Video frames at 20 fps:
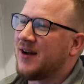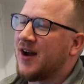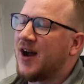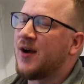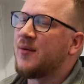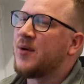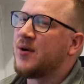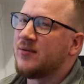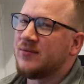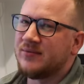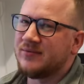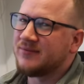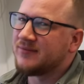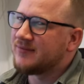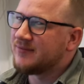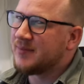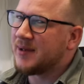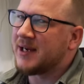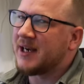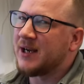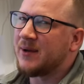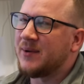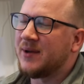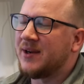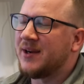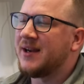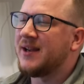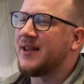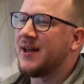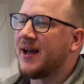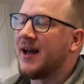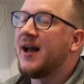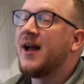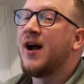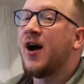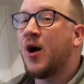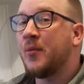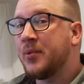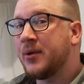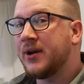I won't bid anywhere near that.
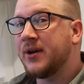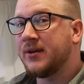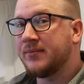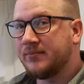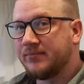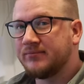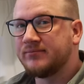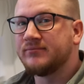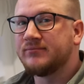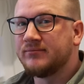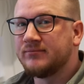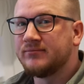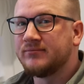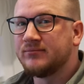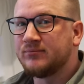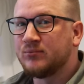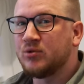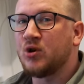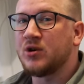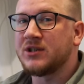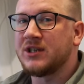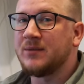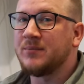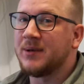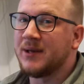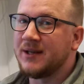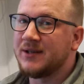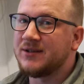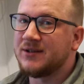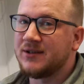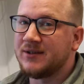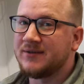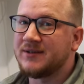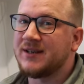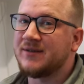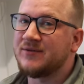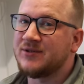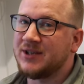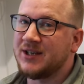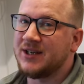I'll put a proxy bid of
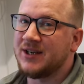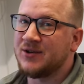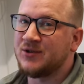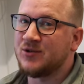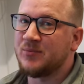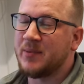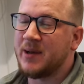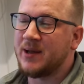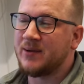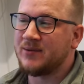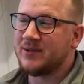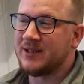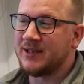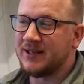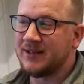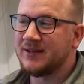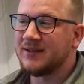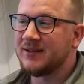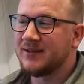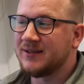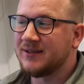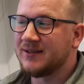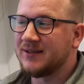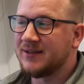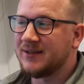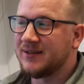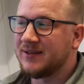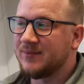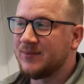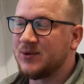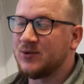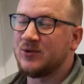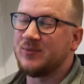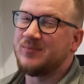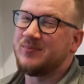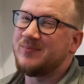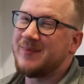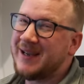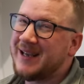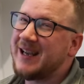£1,700 in, which
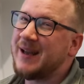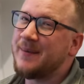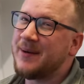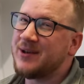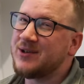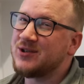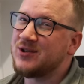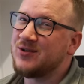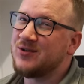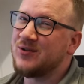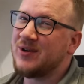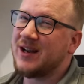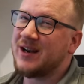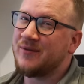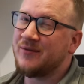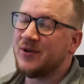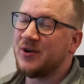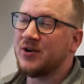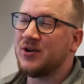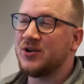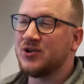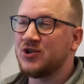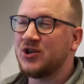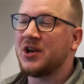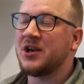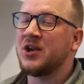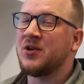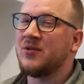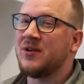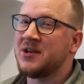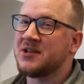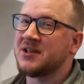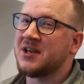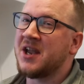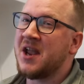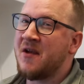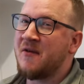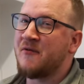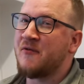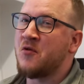would make it about £2,000. If I got a Jaguar
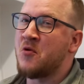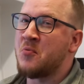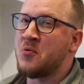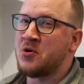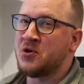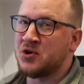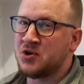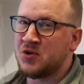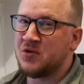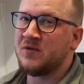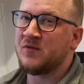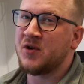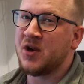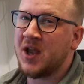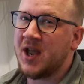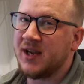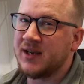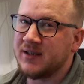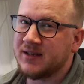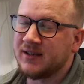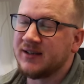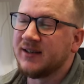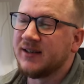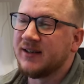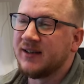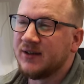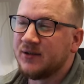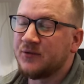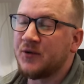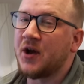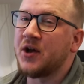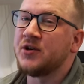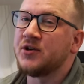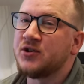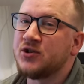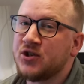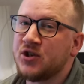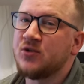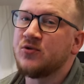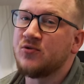XK8 4.2 V8, for
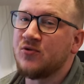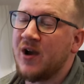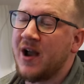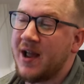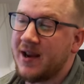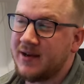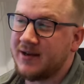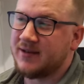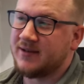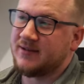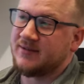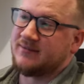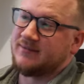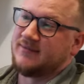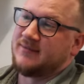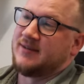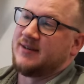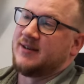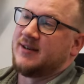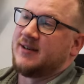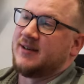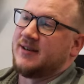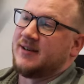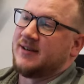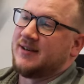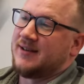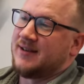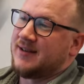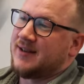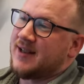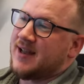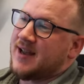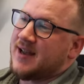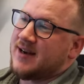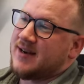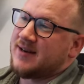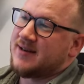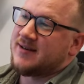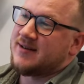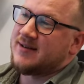under £2,000,
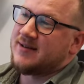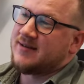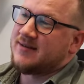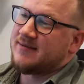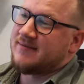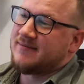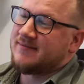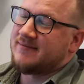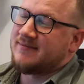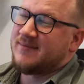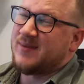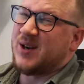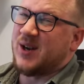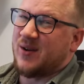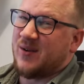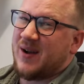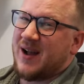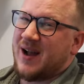then, you know,